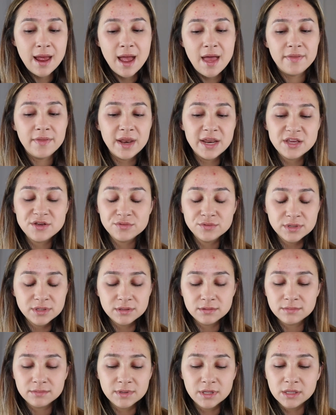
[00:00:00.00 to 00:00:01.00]
and then I
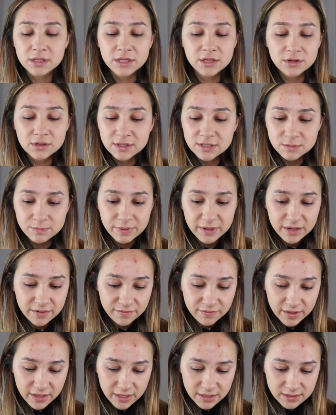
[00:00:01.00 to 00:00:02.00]
use the littlest bit
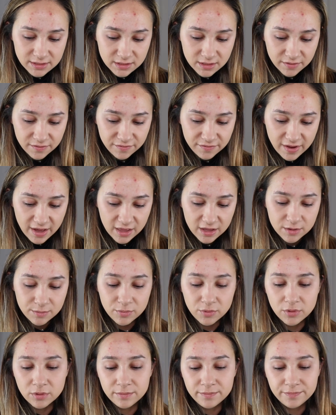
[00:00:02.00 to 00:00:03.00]
of this, the
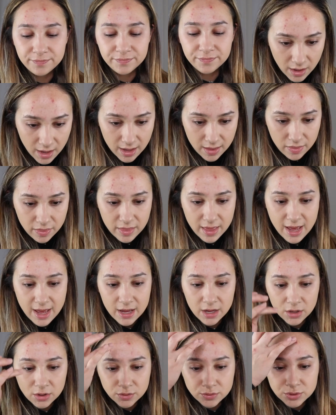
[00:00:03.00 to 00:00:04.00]
Infallible, and
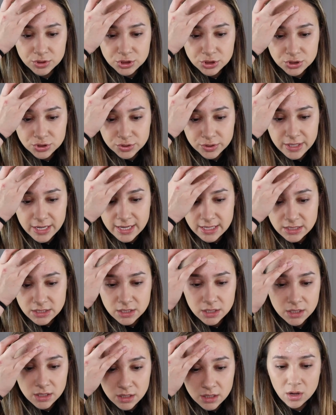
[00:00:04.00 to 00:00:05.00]
that goes straight
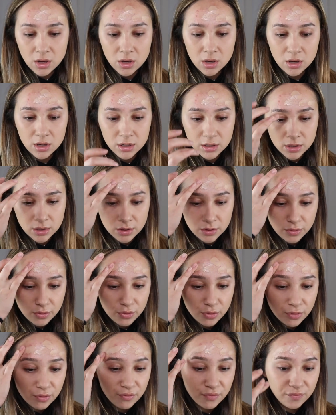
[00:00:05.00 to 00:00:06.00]
on
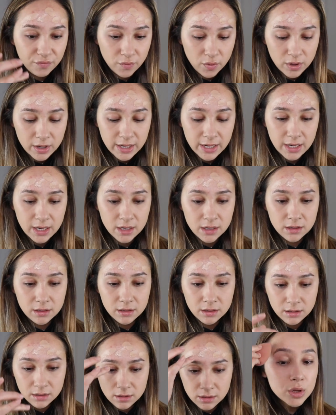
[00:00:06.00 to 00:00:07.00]
the forehead.
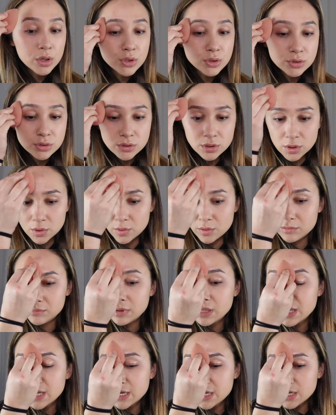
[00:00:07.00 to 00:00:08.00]
So
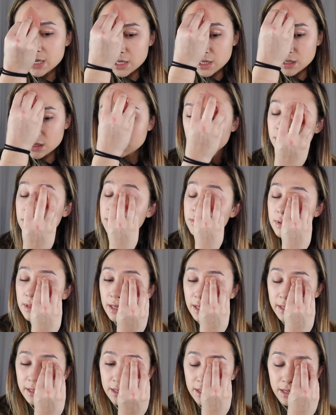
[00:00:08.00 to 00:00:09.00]

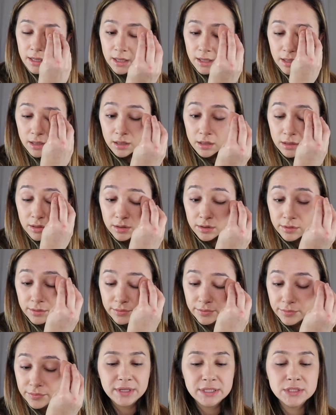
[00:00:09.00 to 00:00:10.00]
blending.
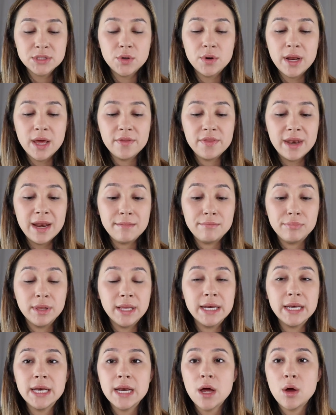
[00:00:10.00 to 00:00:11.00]
So now that I
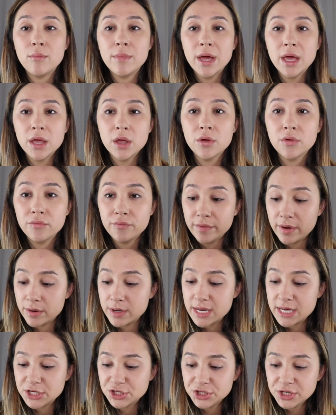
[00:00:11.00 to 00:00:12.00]
blended out my
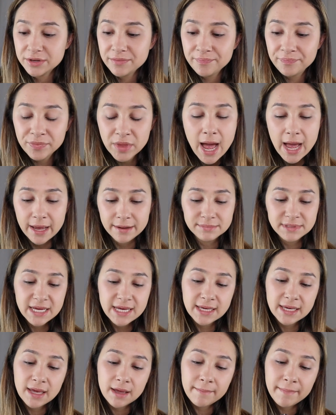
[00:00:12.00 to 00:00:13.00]
foundation, I'm
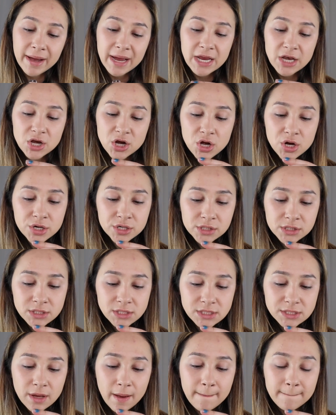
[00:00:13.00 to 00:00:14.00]
taking my
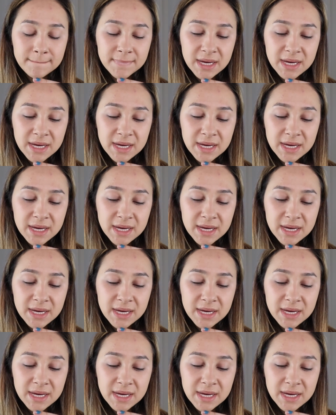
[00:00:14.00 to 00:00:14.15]
NARS